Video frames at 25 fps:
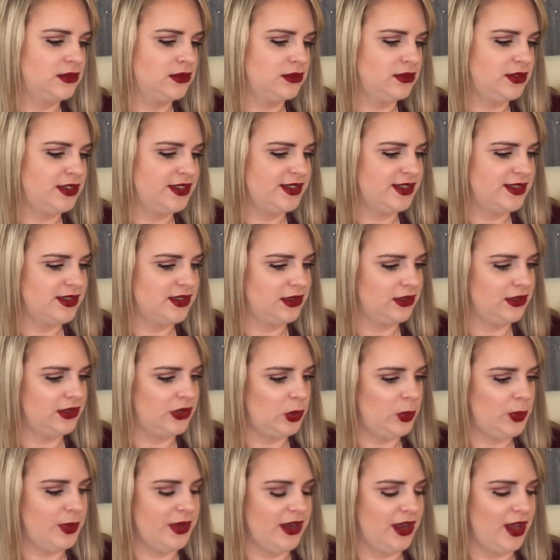this is a
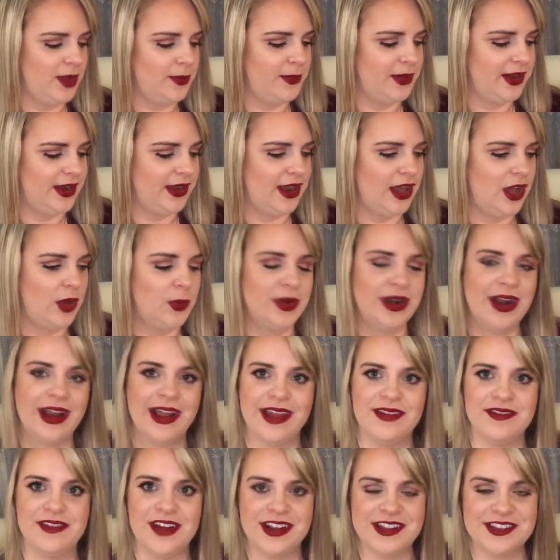little beat up by now, but I
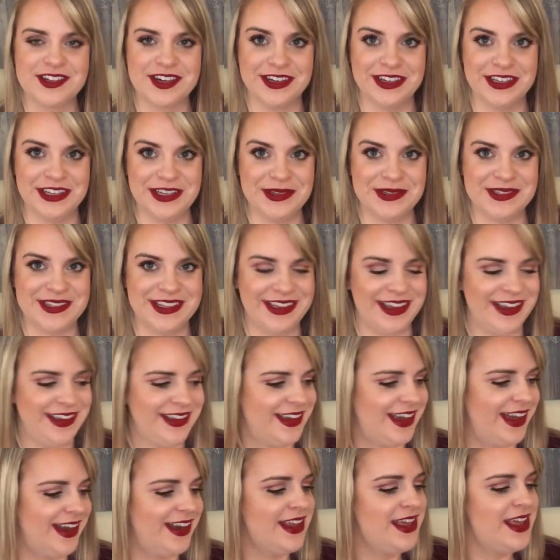have not started using it
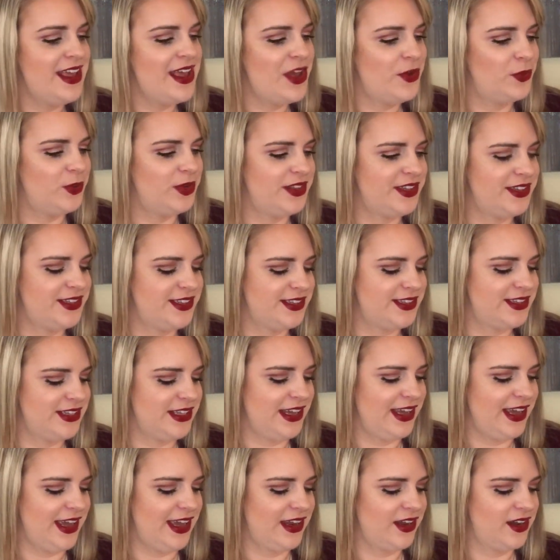yet. But this is
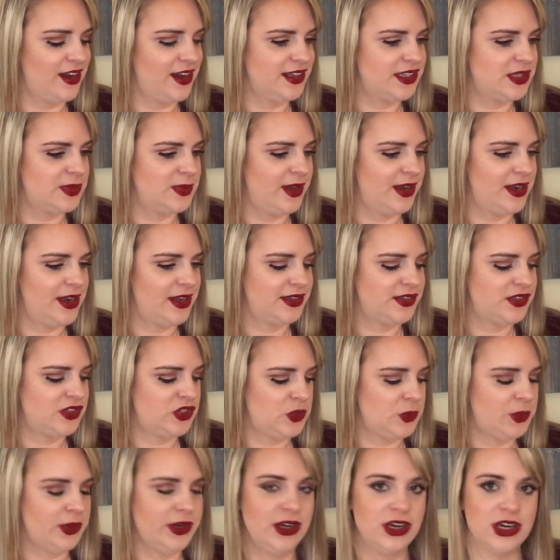the A Cosmetics
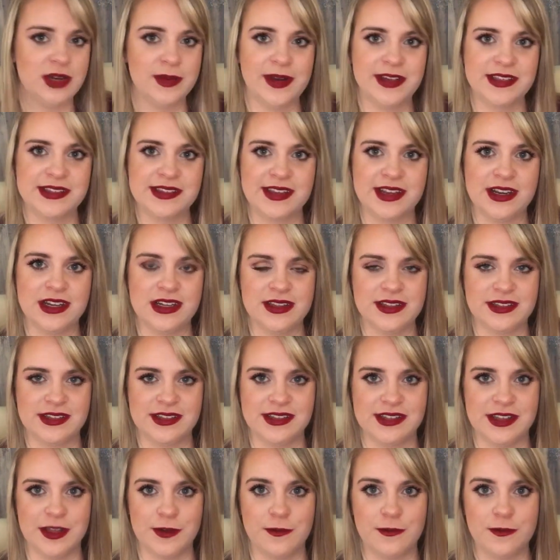Superhero Mascara. This is
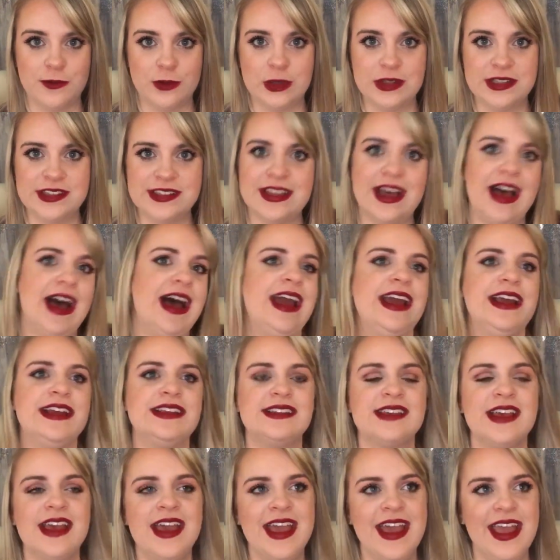the full size.
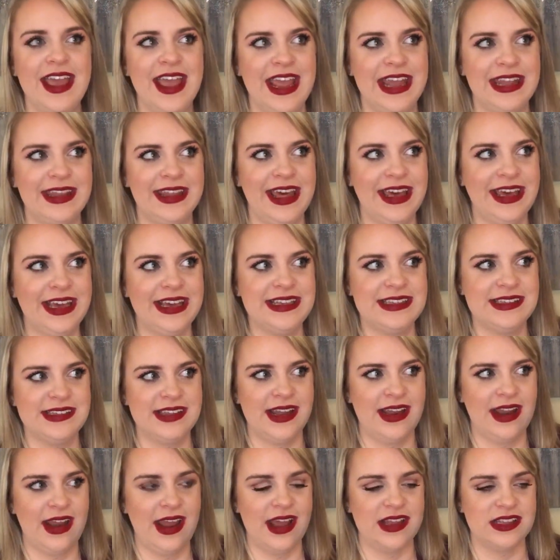And like I
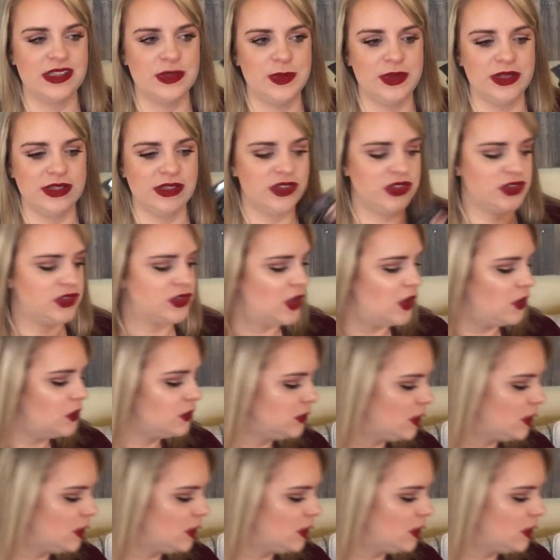said, it has been so